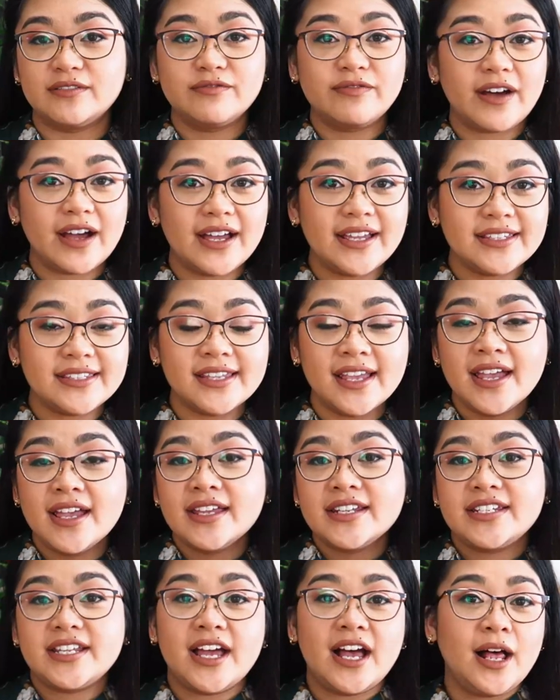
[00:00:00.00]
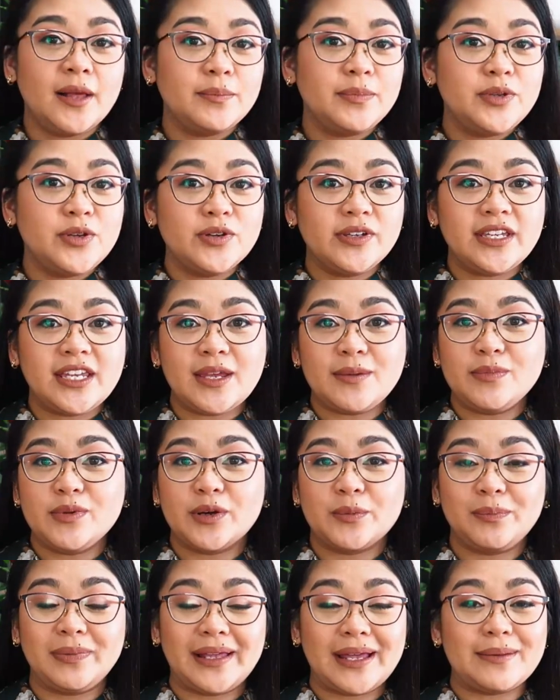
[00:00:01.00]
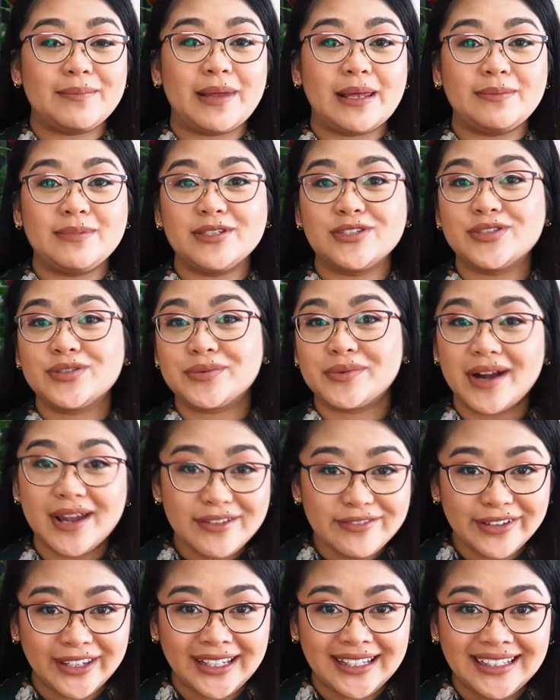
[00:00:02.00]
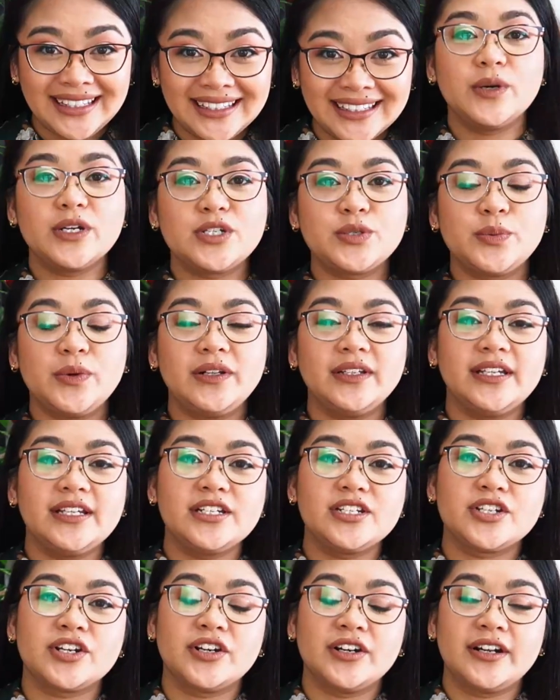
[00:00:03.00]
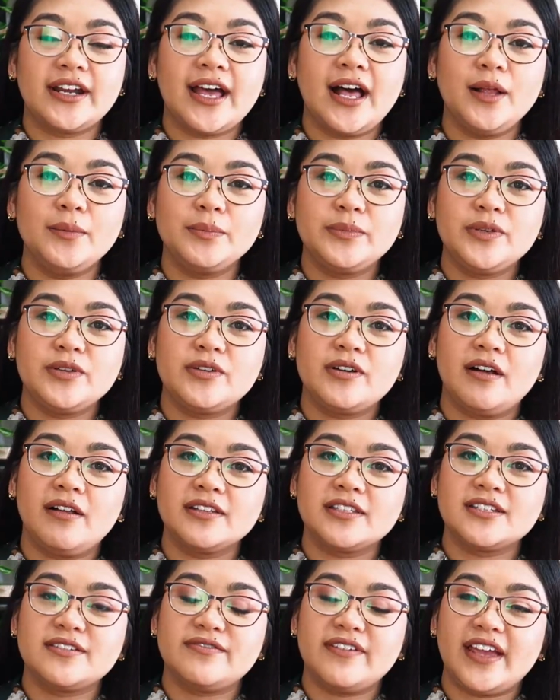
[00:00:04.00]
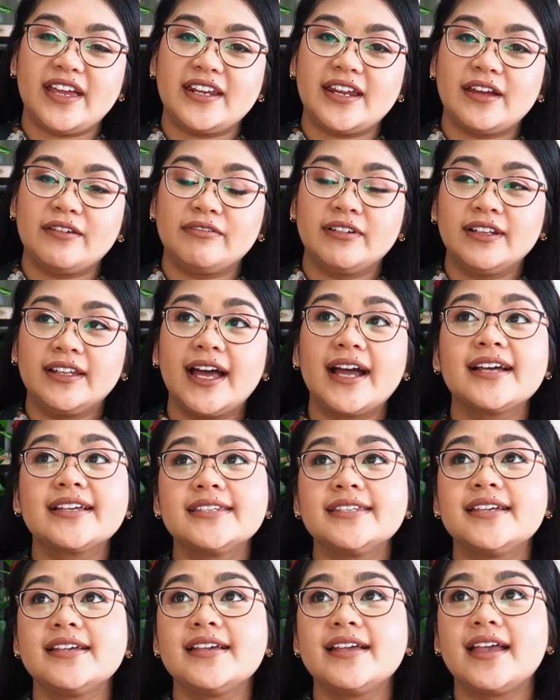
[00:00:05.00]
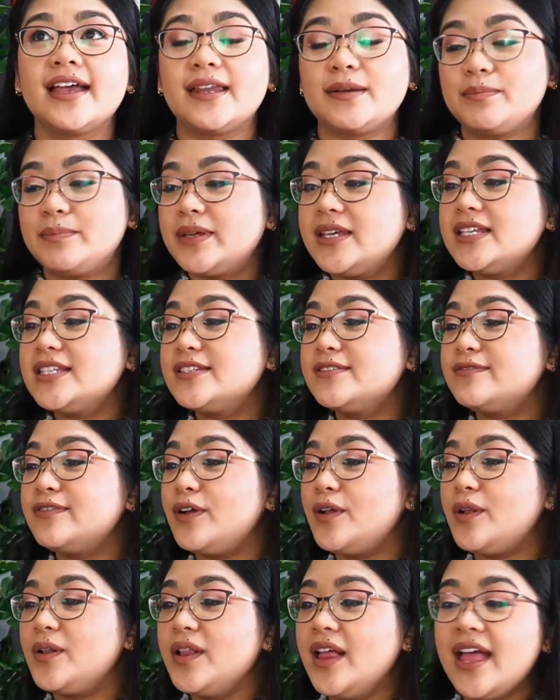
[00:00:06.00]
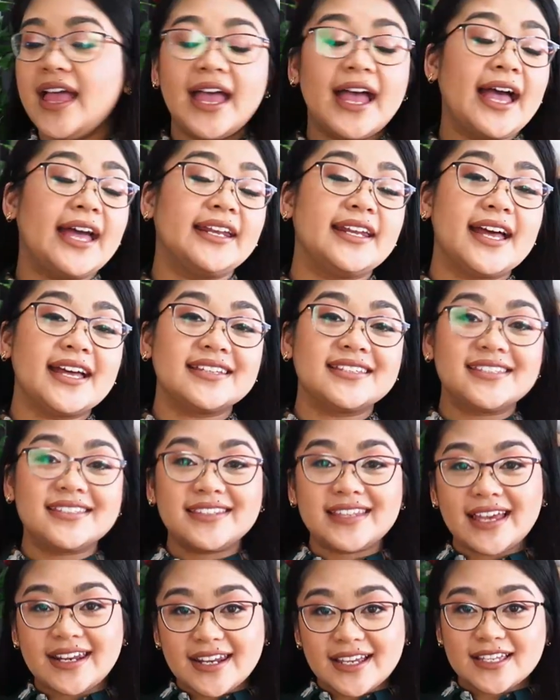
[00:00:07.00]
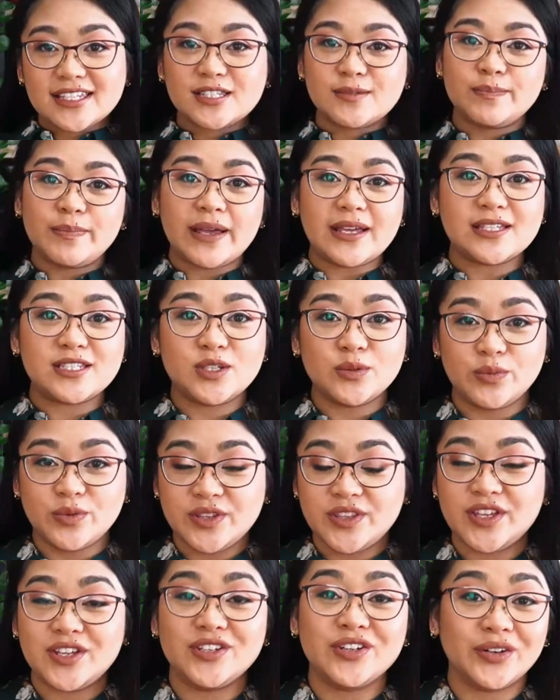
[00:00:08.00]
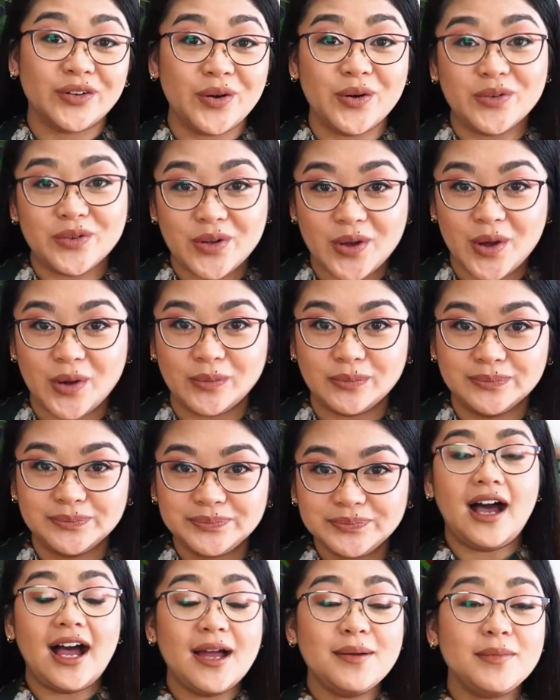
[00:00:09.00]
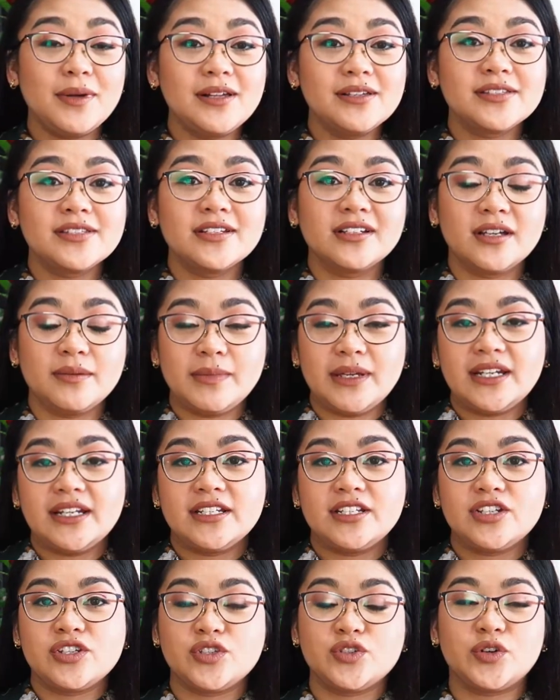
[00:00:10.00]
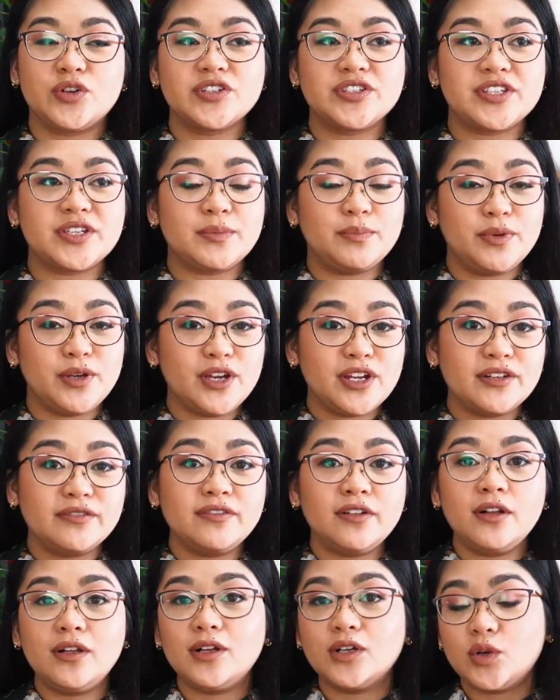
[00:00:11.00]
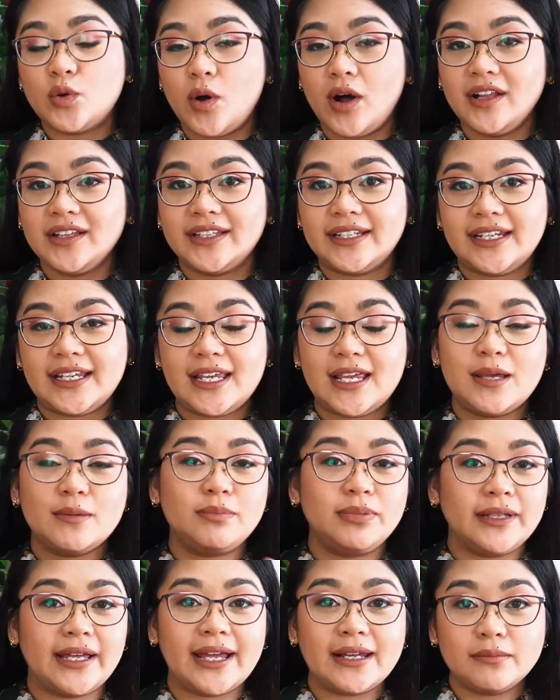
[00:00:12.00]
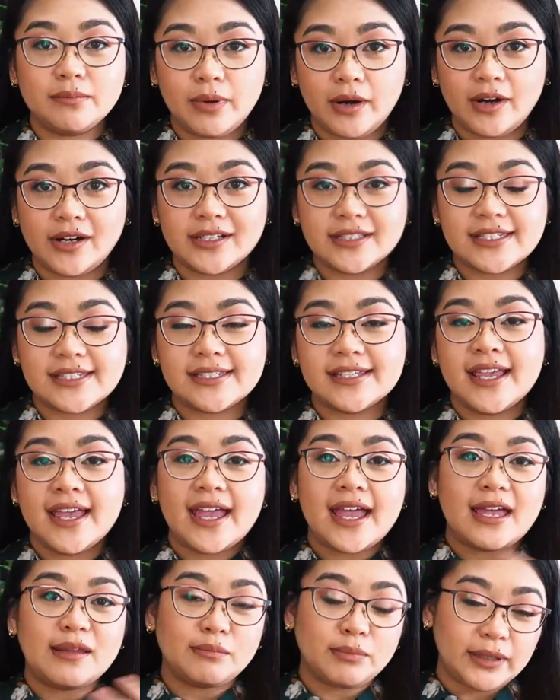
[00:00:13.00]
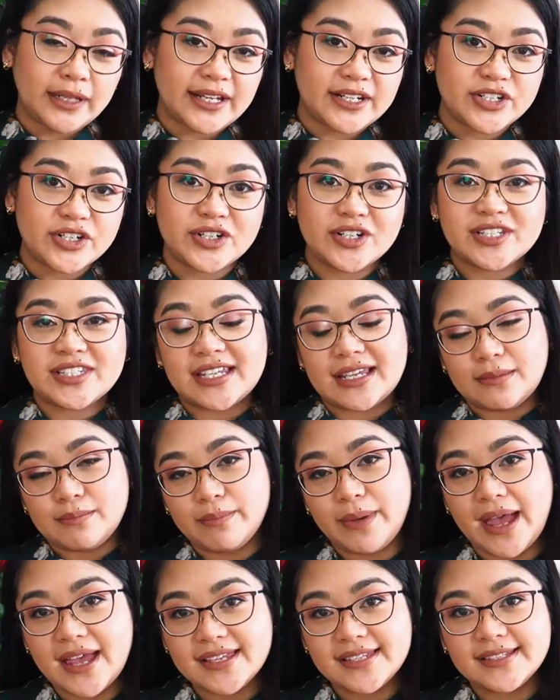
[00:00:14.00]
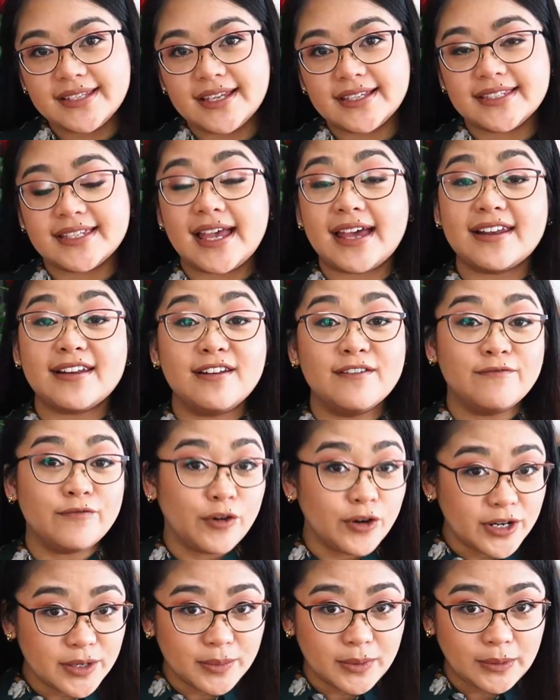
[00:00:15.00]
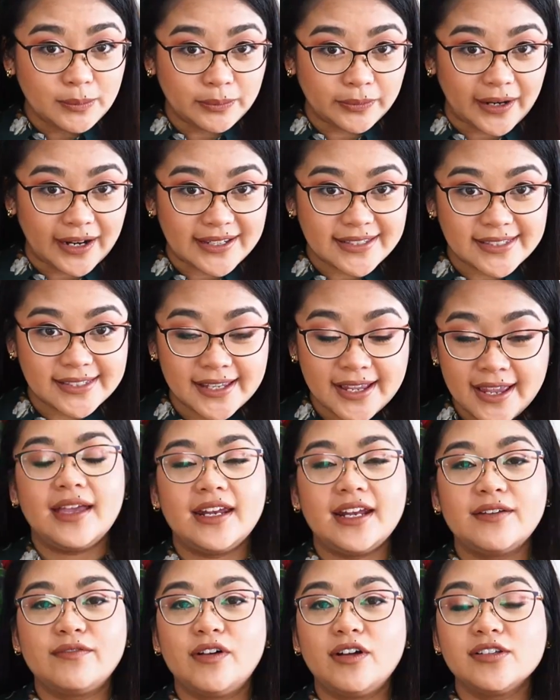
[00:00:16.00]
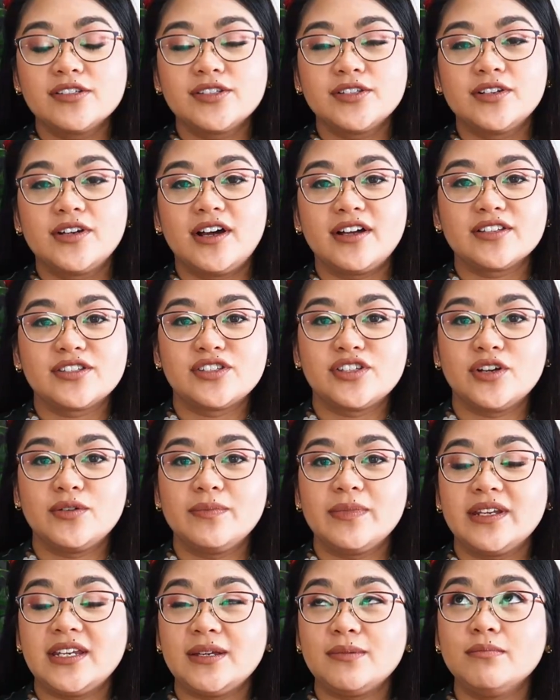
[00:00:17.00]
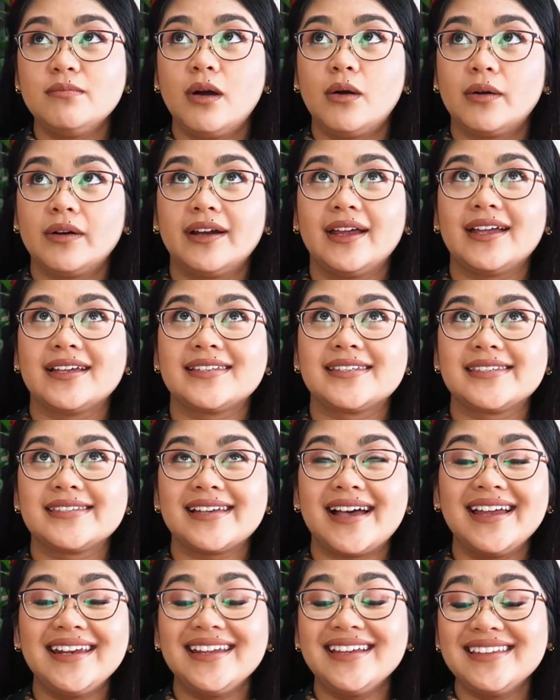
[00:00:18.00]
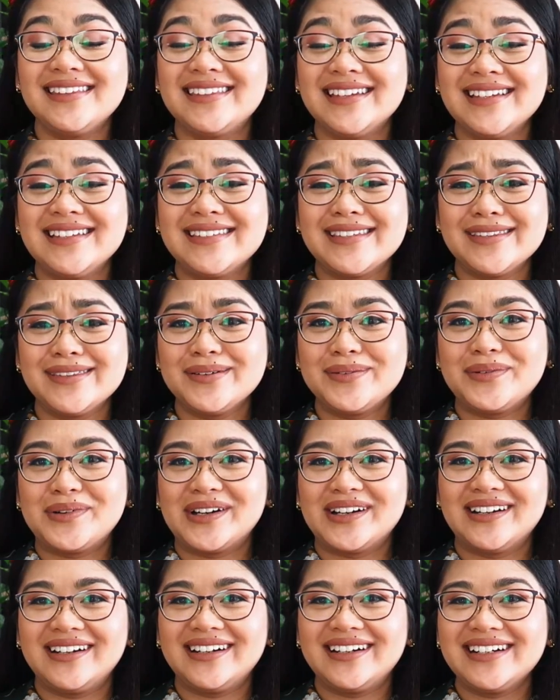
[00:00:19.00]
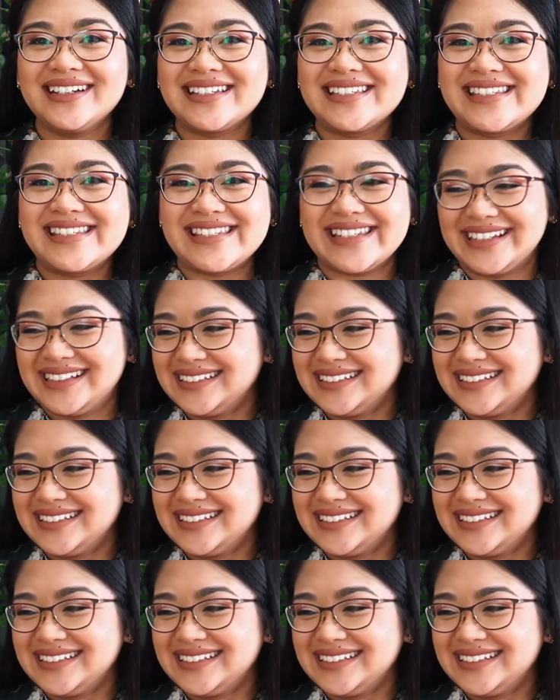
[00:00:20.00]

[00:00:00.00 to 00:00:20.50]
advice to help you keep your plant babies thriving, which will in turn help you cultivate a relaxing and peaceful and aesthetic space within your own home. I'm also committed to sourcing beautiful quality plant pots and planters and baskets at an affordable price, and I've also got so many more exciting things in the works.